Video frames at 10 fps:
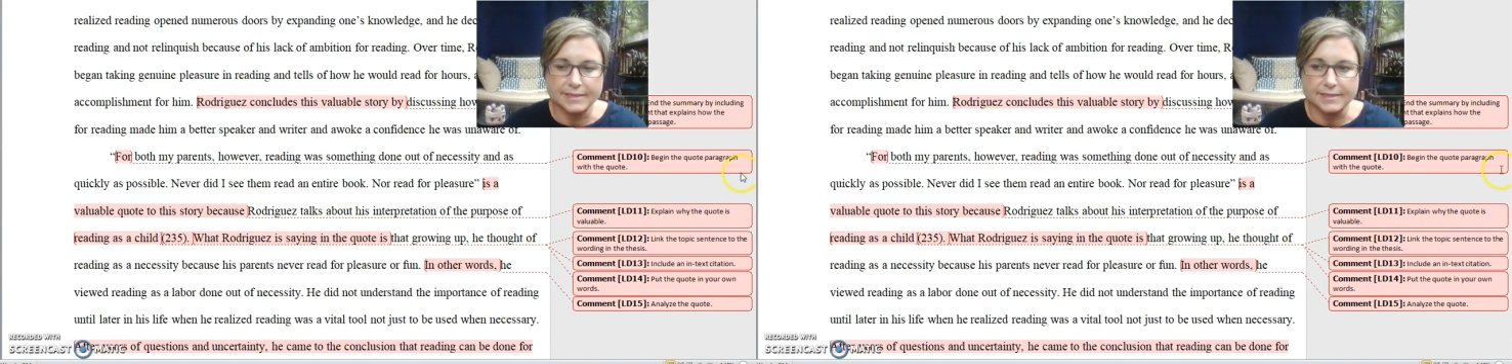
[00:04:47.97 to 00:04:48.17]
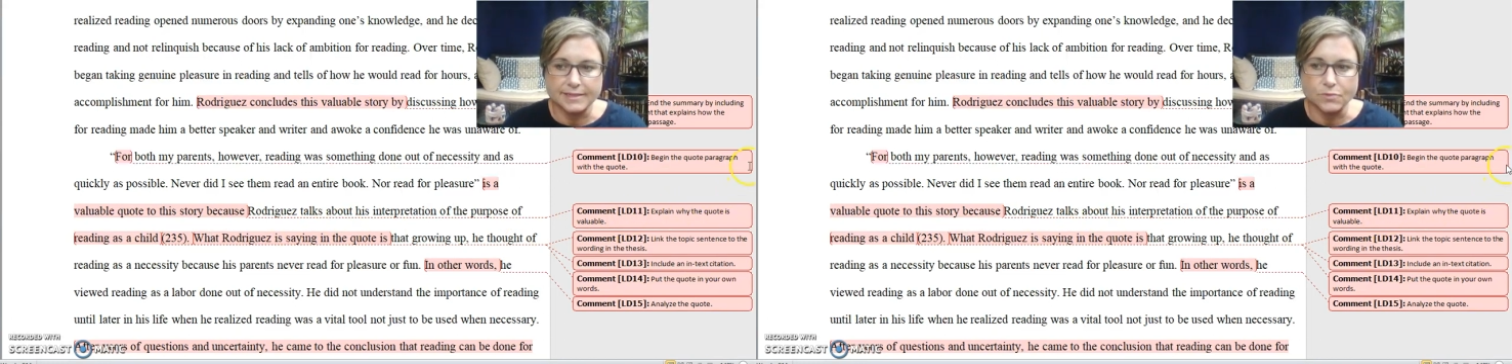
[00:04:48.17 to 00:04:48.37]

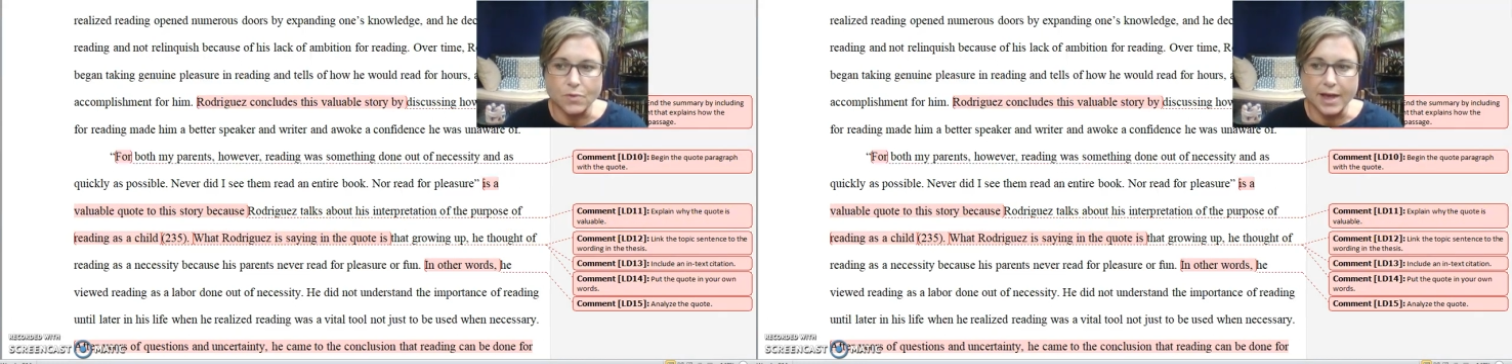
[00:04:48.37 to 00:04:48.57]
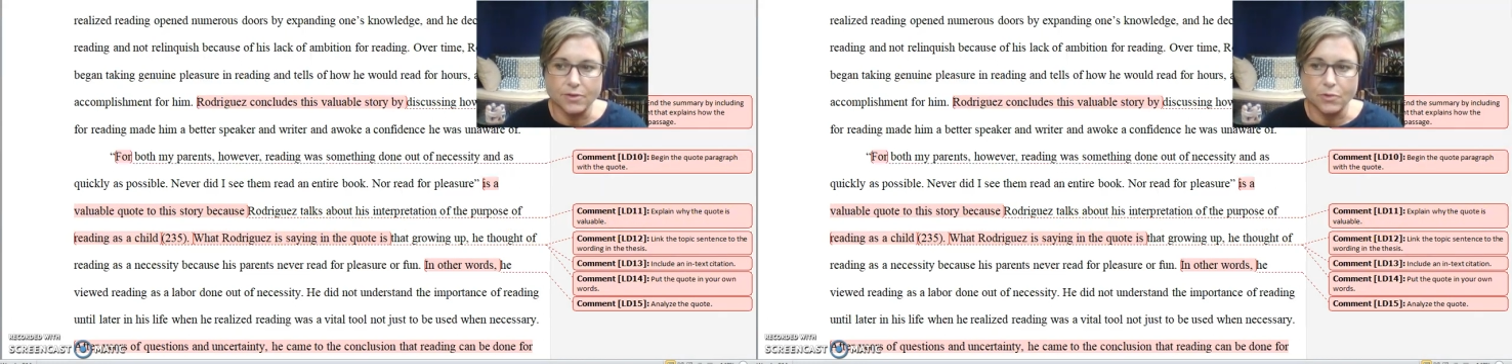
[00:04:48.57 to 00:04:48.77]
that says
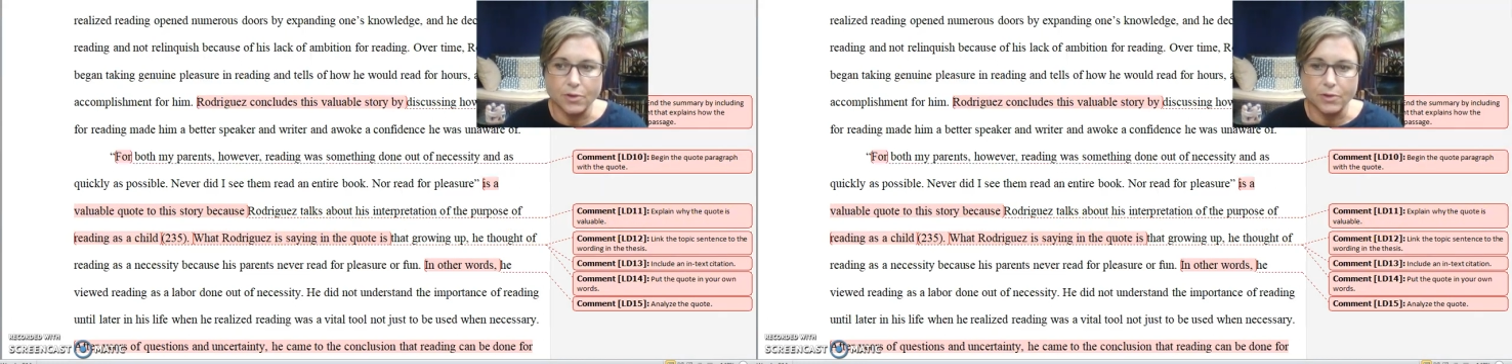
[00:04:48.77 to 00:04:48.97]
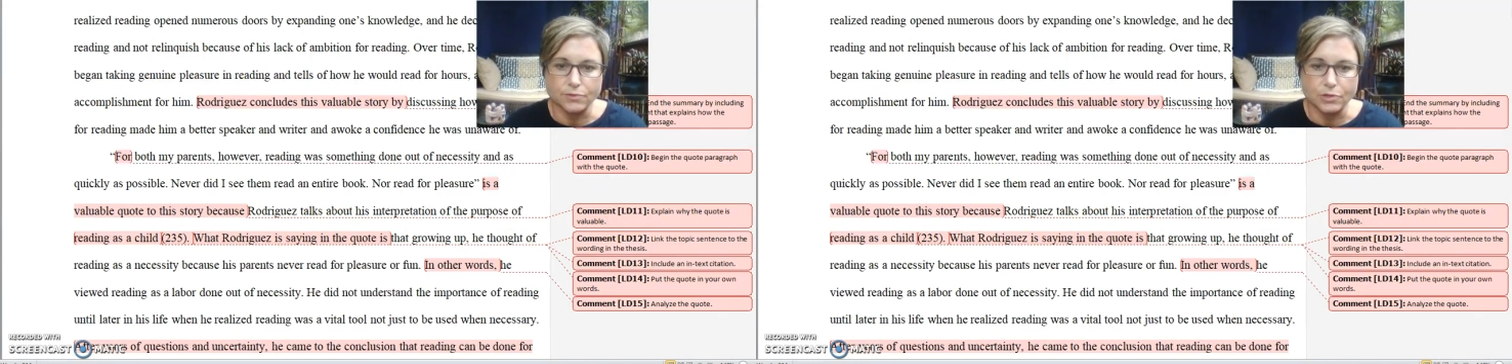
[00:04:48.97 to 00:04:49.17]
why the
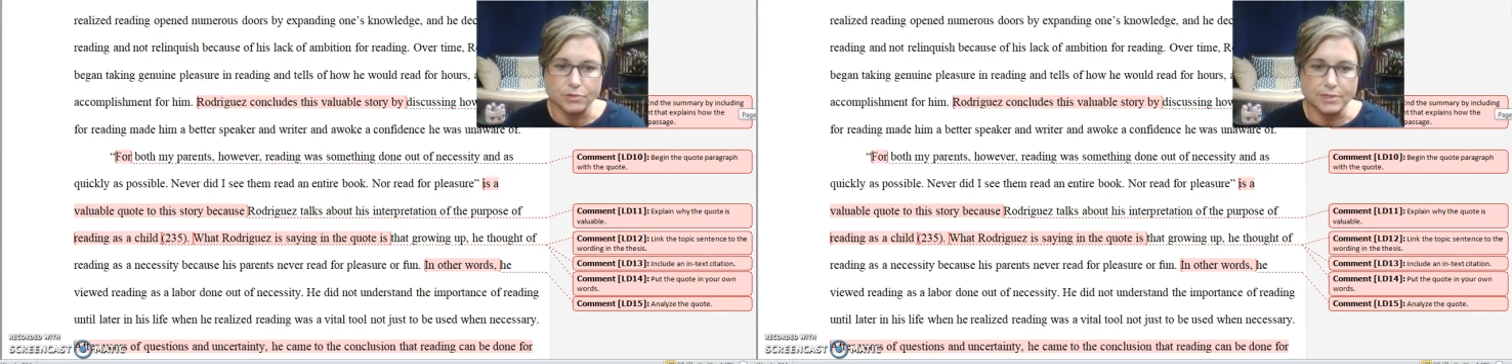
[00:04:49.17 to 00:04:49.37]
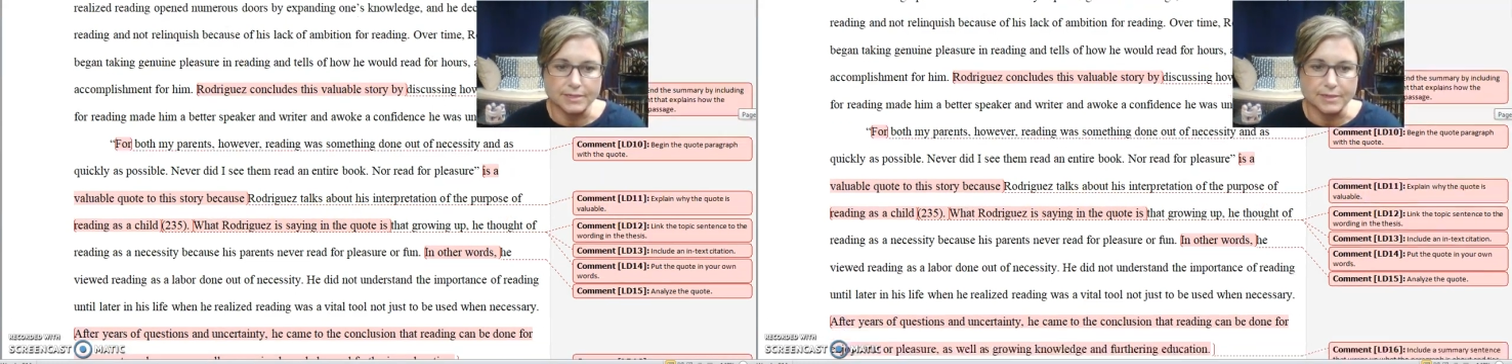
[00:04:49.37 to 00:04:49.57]
quote you've
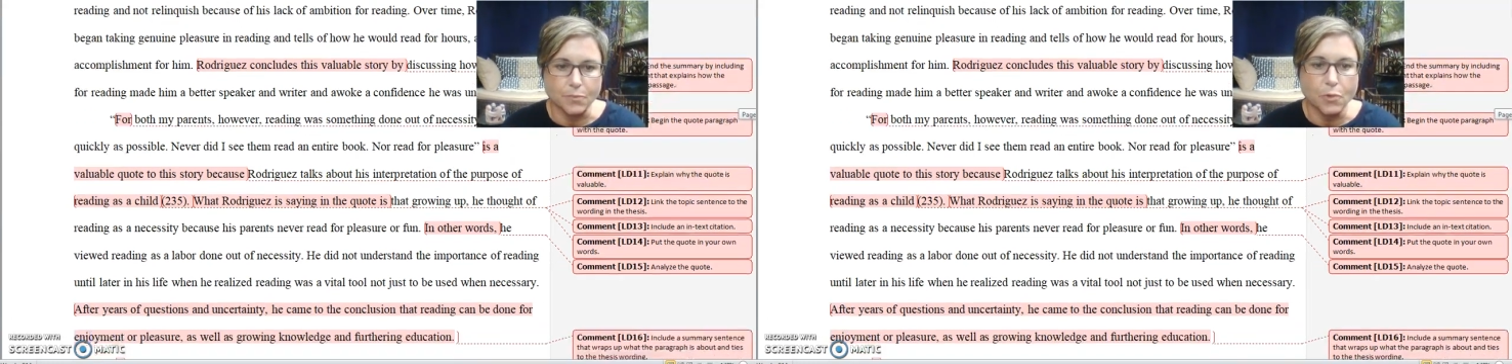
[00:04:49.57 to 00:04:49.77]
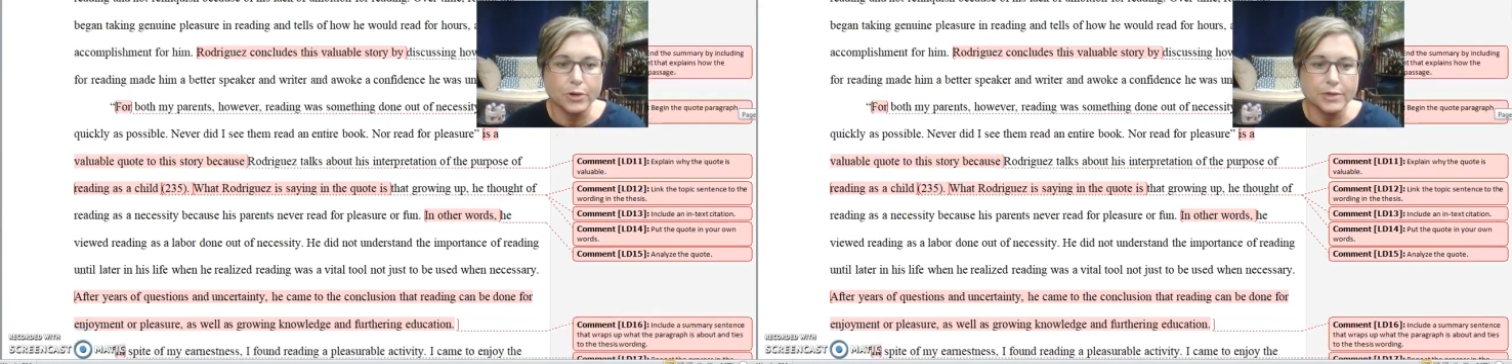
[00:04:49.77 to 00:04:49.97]
chosen is
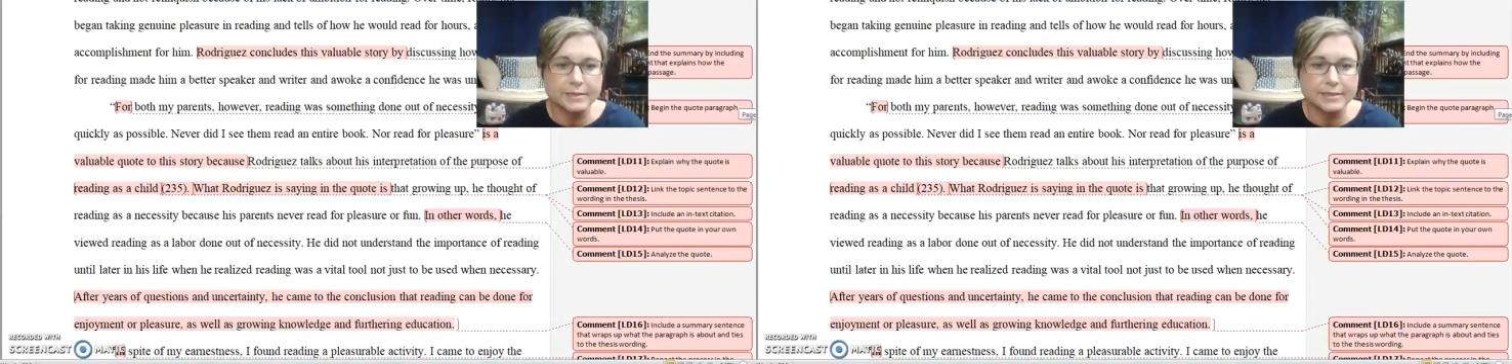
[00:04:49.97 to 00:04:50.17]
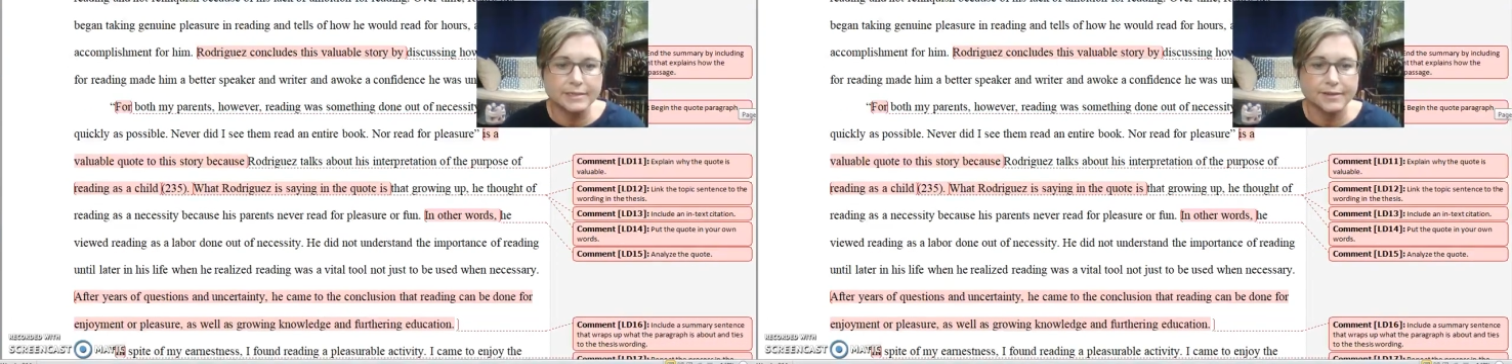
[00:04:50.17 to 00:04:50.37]

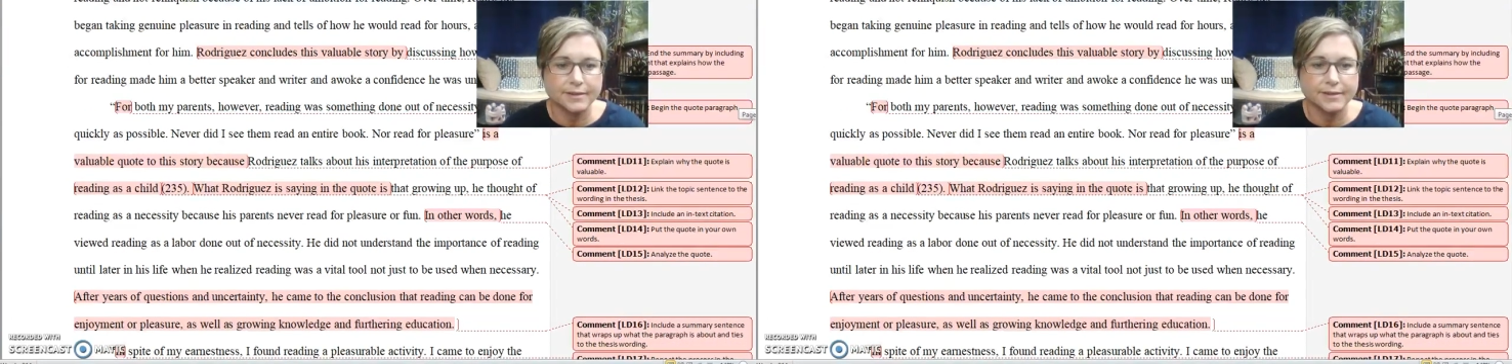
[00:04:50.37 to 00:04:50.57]
important,